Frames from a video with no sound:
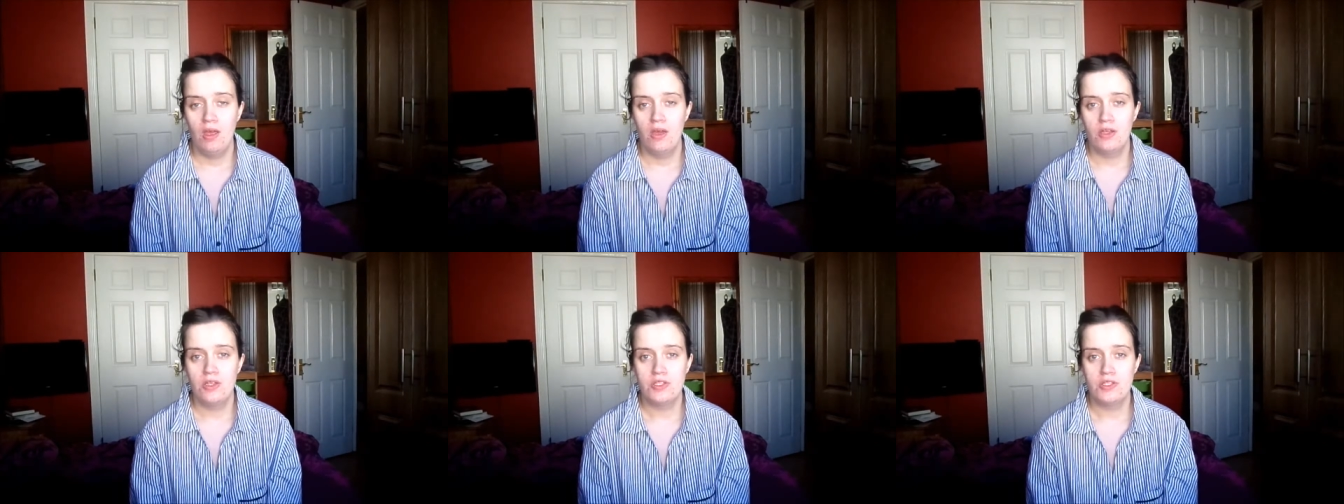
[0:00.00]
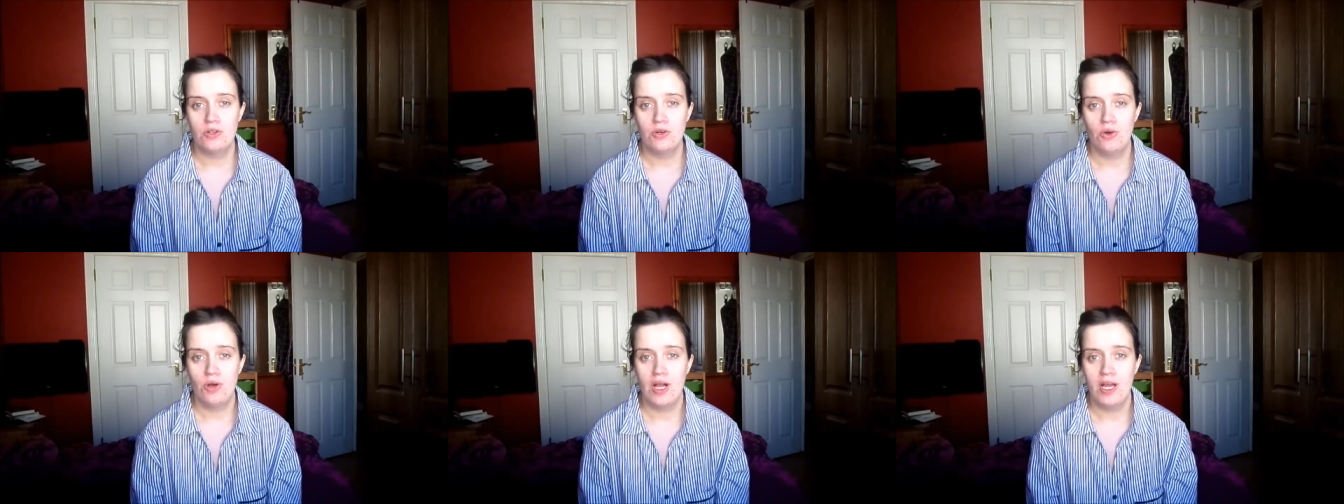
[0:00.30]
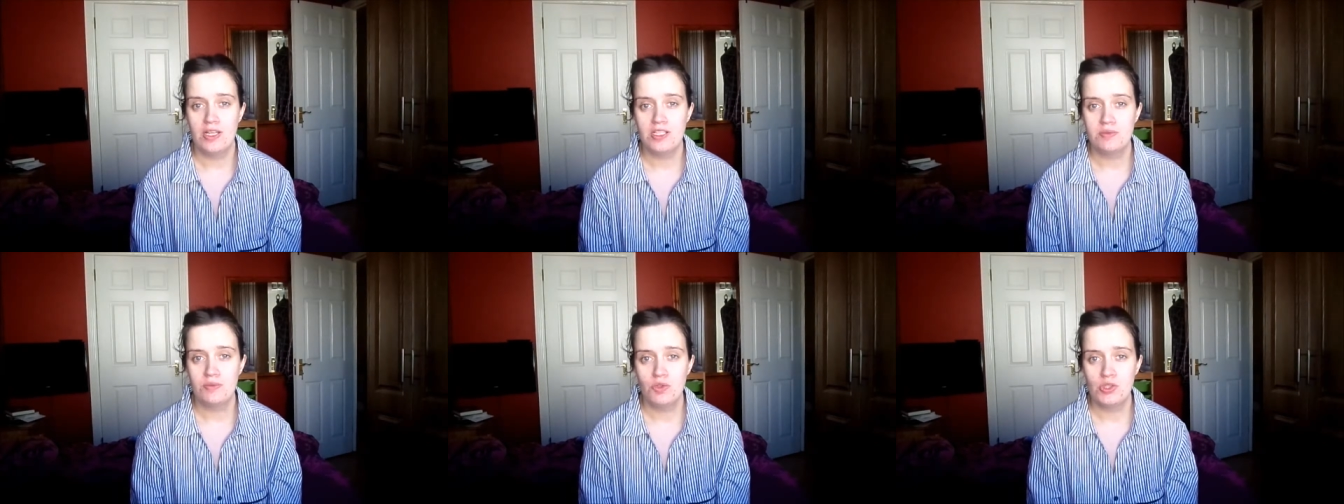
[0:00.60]
So
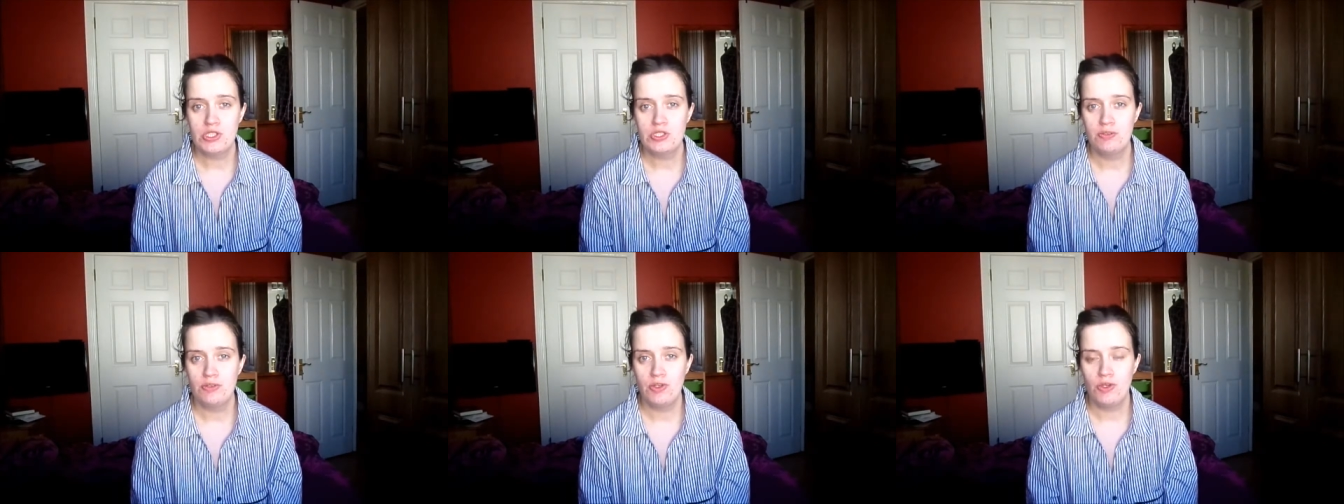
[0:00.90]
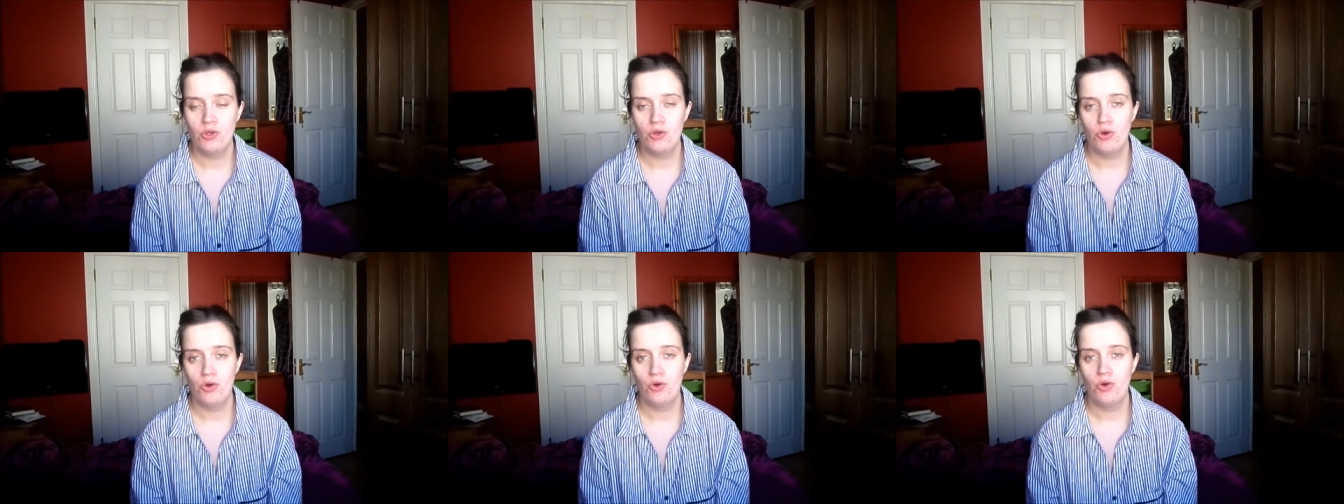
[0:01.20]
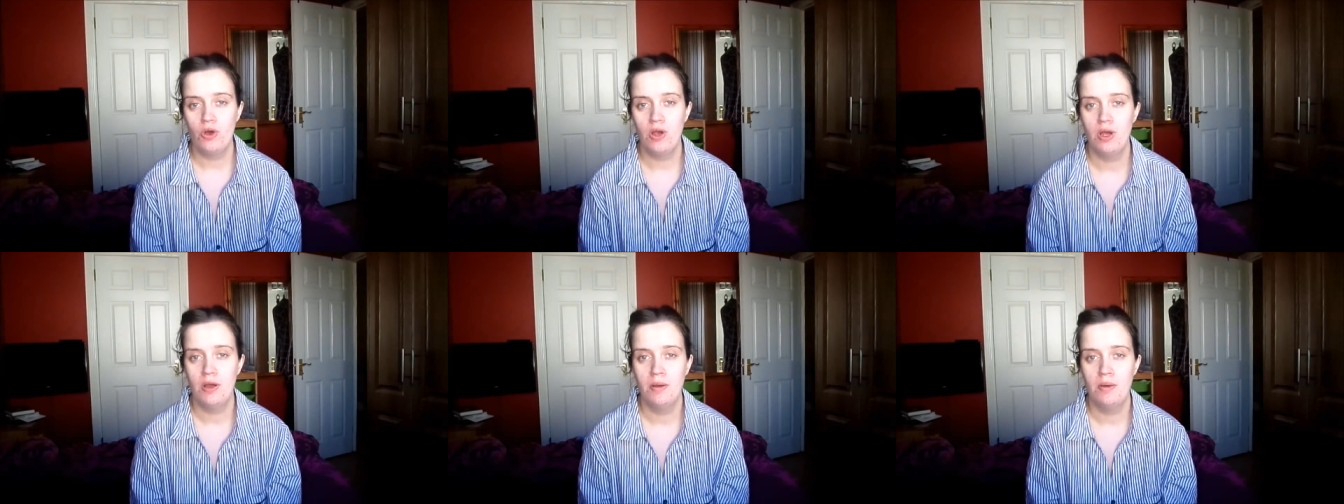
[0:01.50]
as most of you
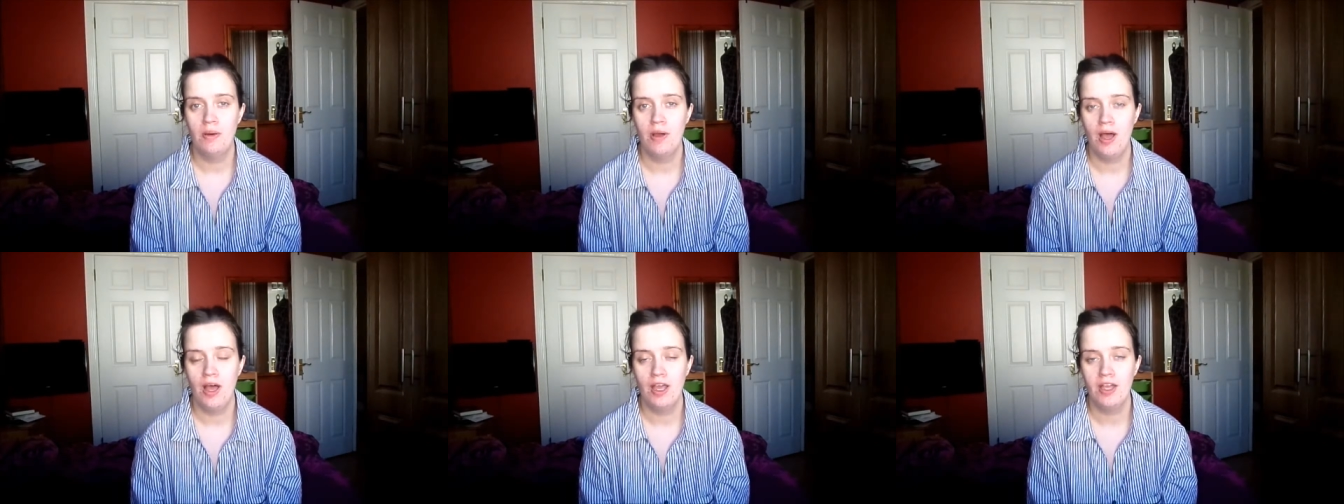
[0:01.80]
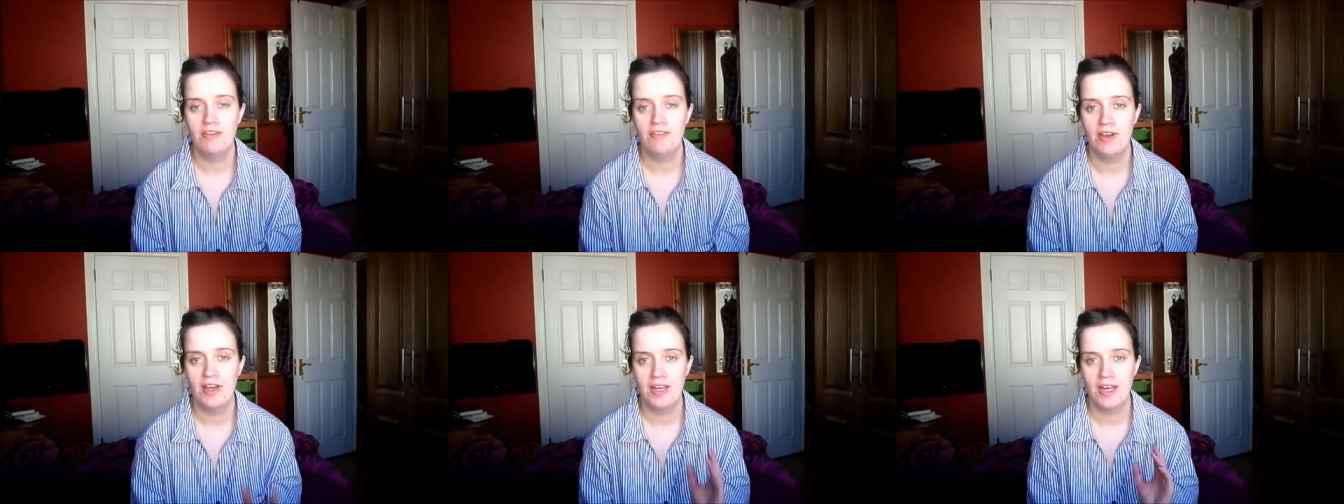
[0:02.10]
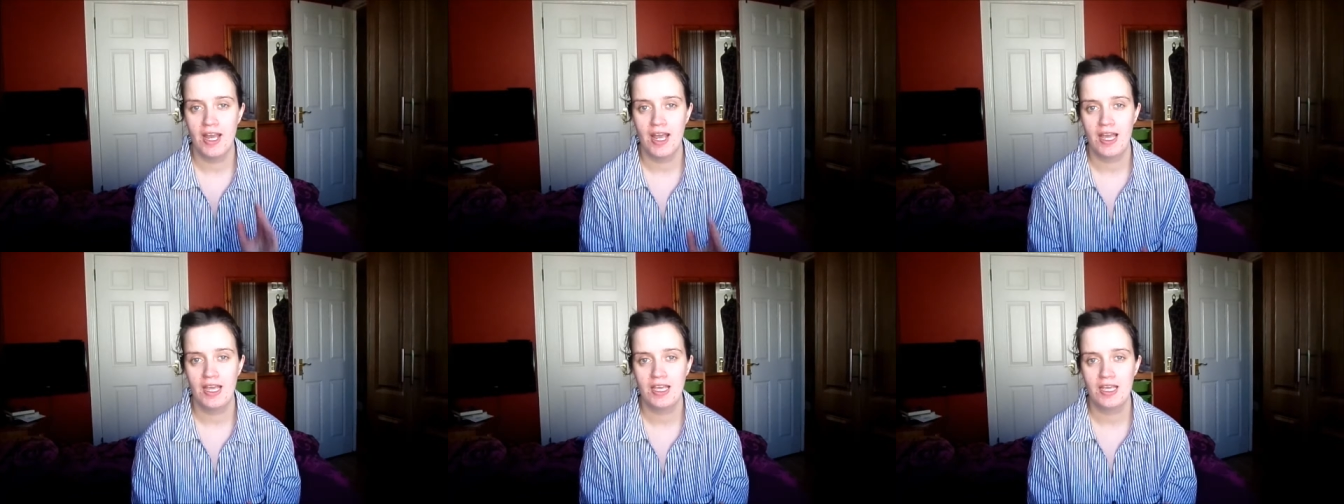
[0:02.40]
know, I have had
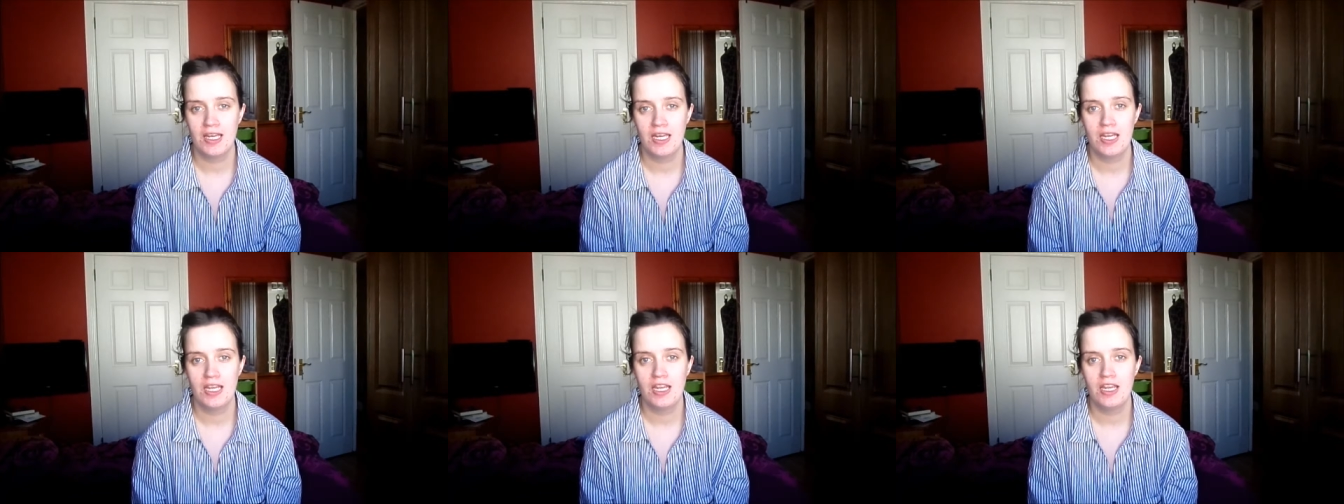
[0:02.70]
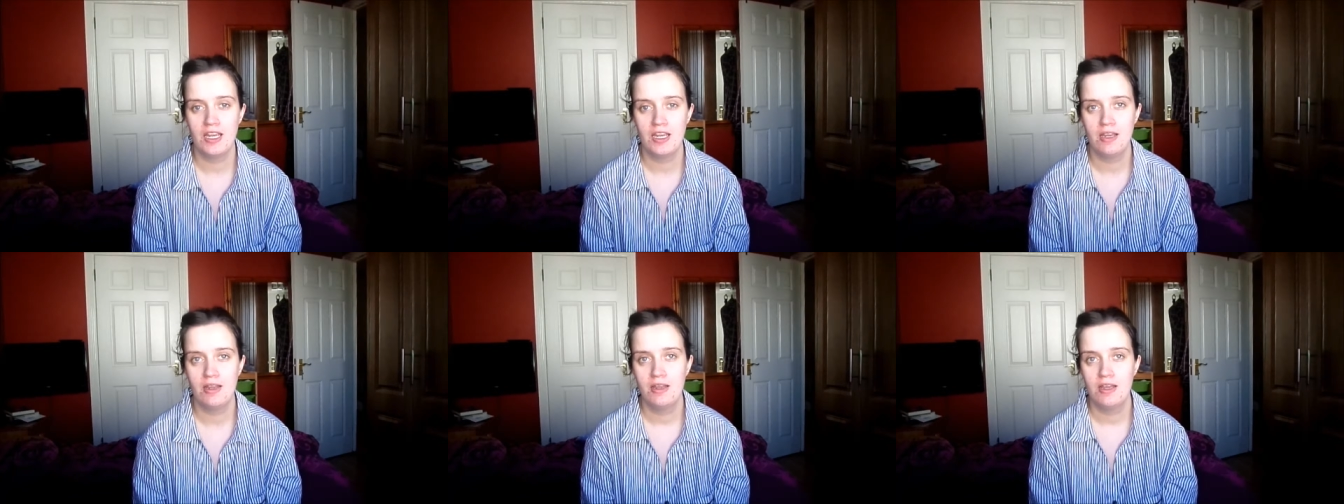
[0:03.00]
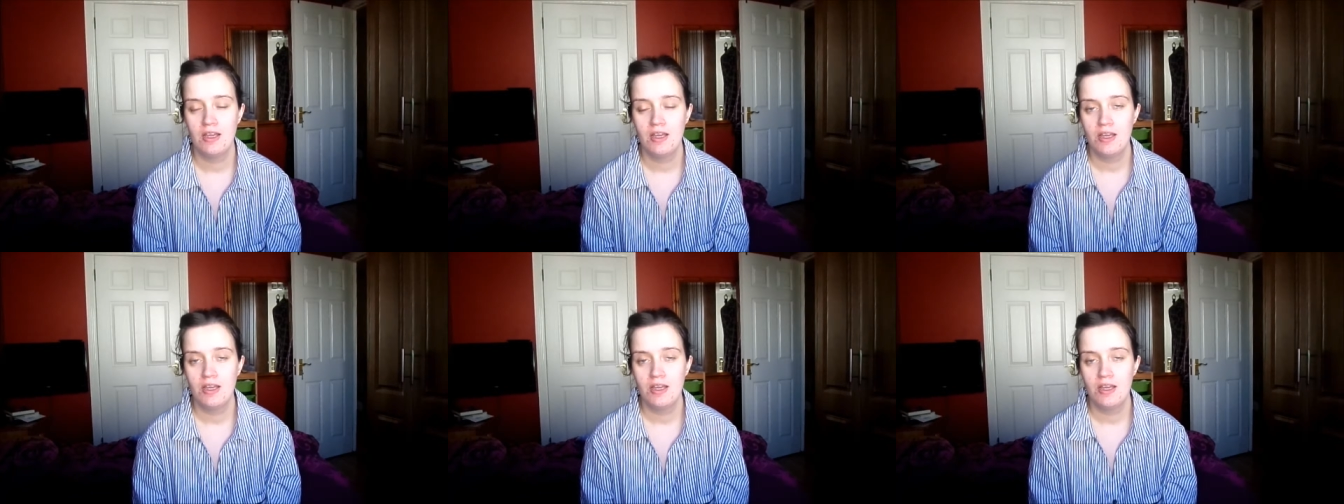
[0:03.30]
acne